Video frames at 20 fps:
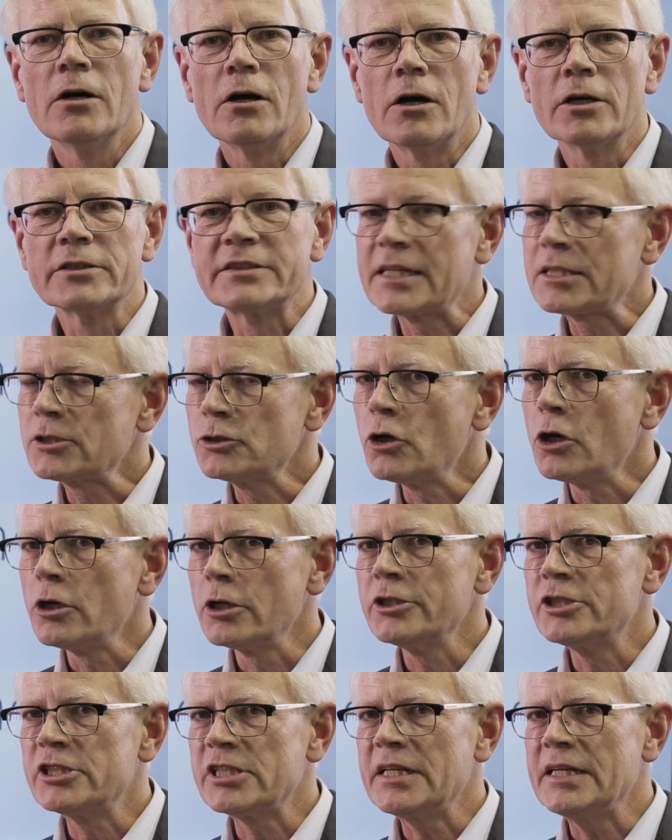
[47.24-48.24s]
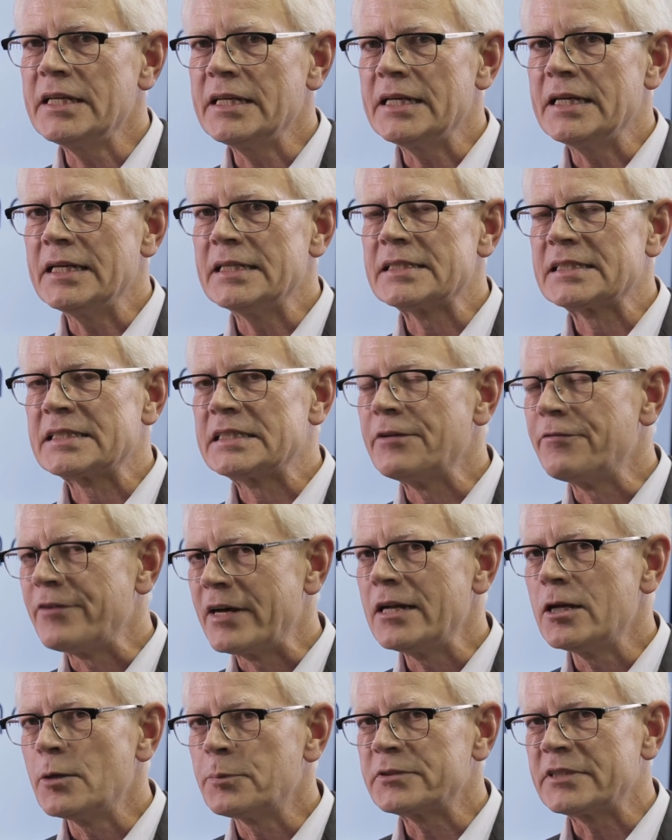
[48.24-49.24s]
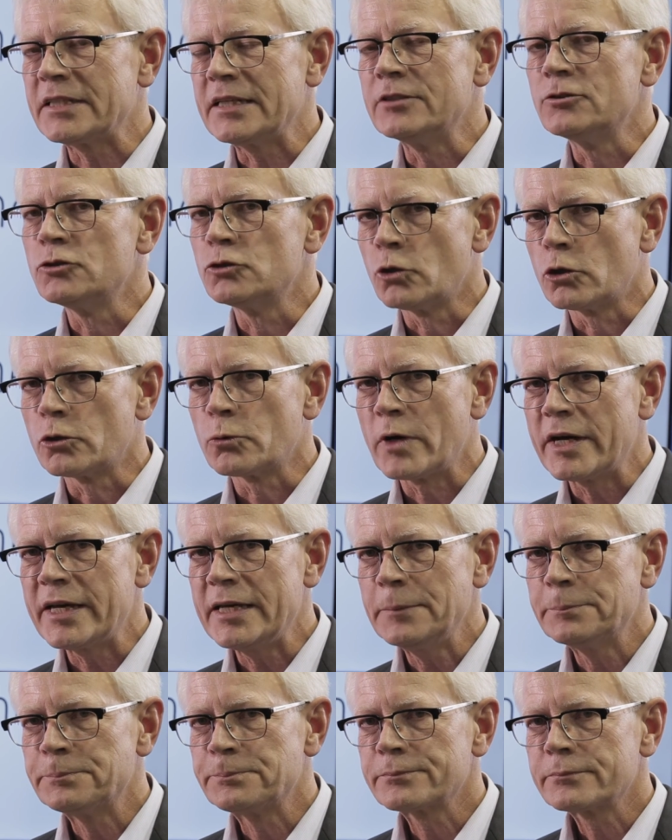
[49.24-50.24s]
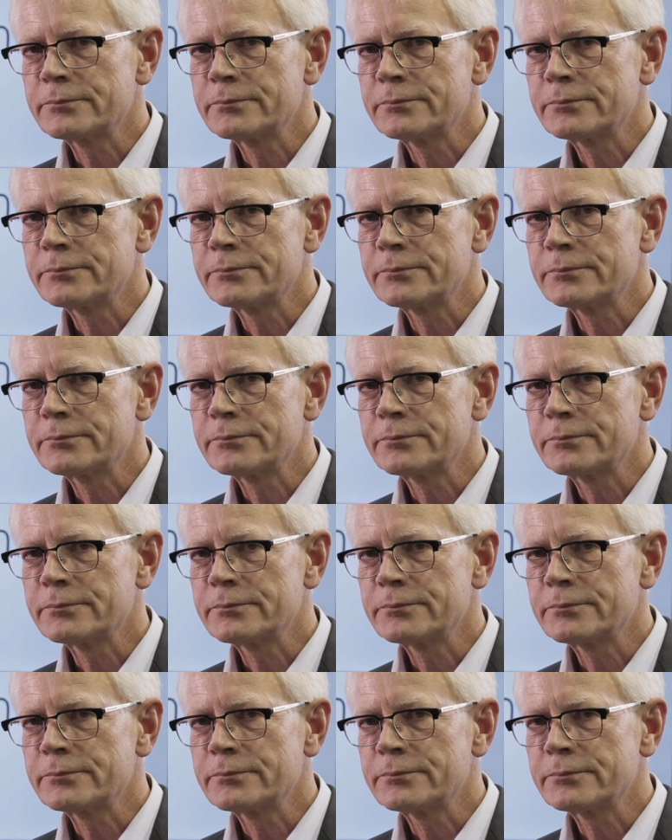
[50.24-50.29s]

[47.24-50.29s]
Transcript: Our technology is developed in Norway.